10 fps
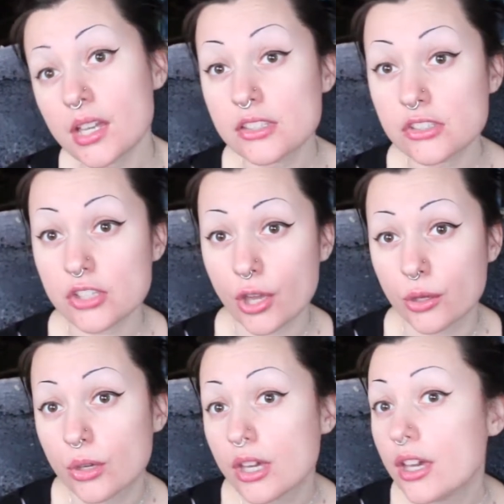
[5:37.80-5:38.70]

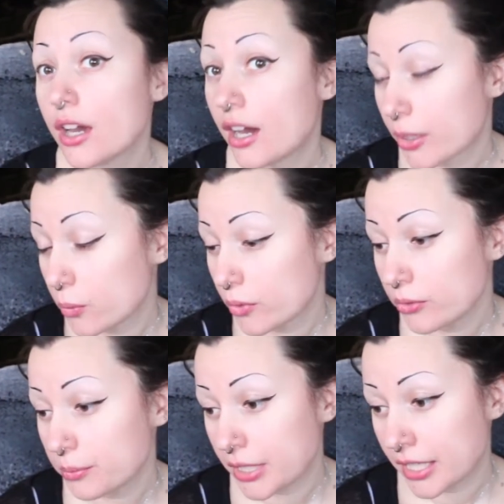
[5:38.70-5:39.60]
So I
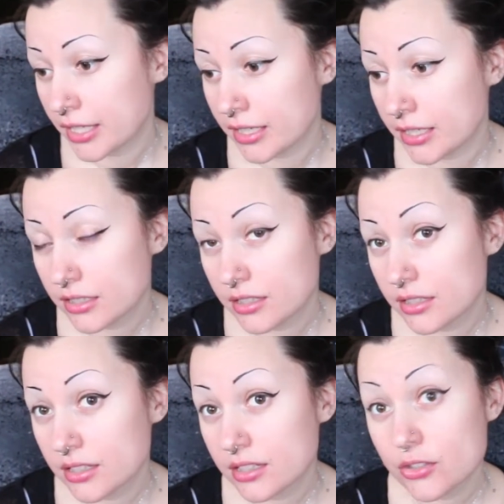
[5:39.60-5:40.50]
will be
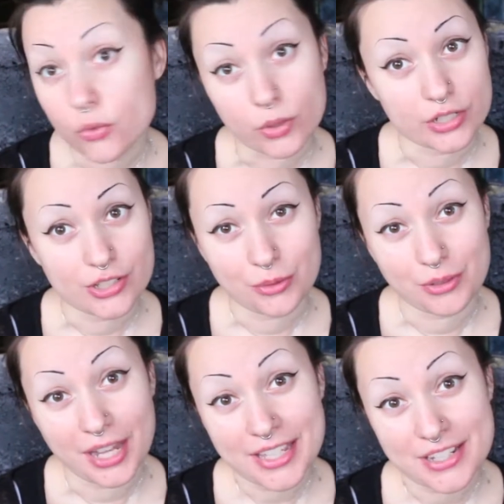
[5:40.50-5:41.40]
talking to
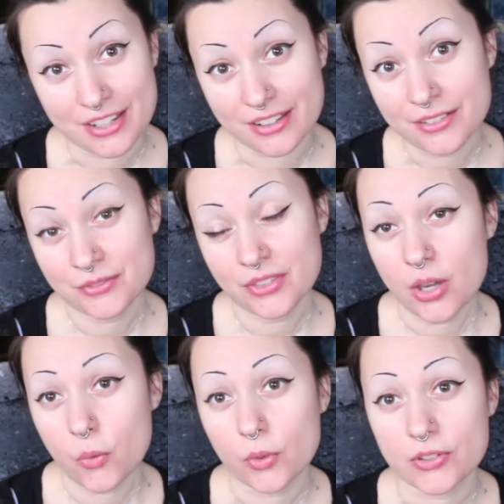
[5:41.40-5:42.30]
you later
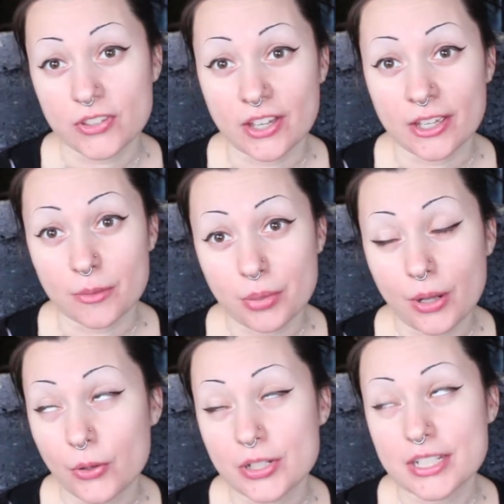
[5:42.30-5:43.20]
once I
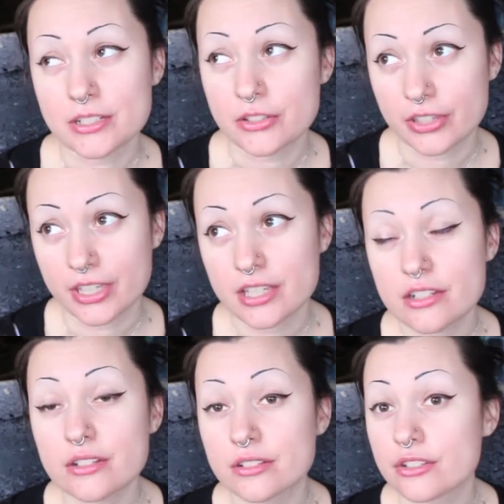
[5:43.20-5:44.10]
plod into the
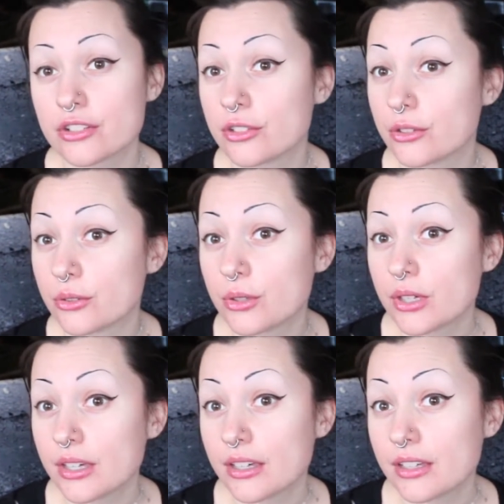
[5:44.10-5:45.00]
kitchen to
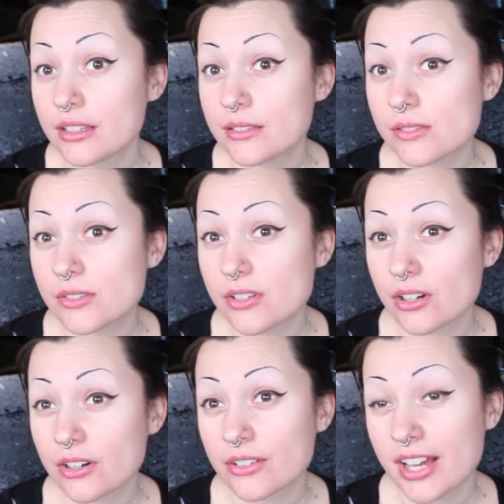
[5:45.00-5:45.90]

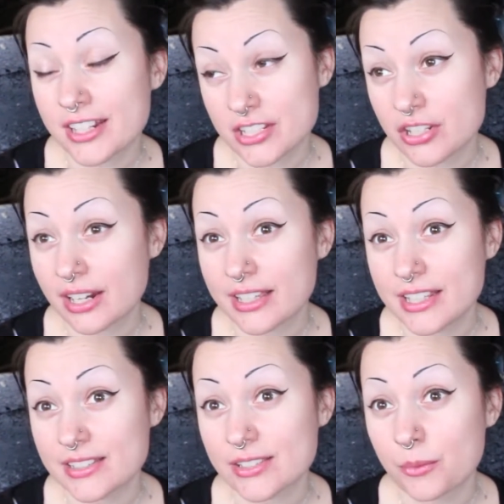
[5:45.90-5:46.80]
start. I need to
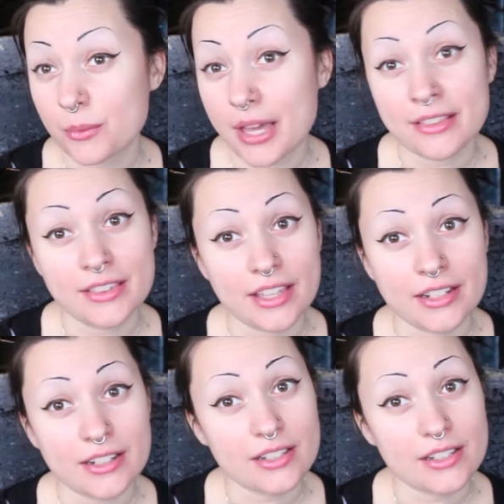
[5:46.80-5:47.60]
clean some and then